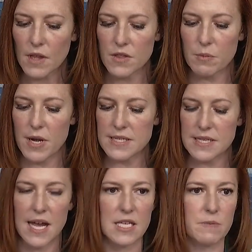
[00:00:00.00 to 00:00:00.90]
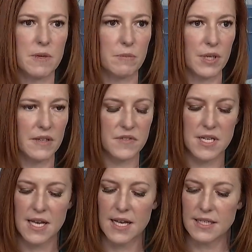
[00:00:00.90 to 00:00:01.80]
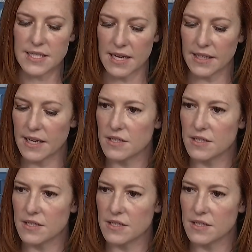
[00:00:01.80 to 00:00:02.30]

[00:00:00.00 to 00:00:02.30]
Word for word: The president has been briefed daily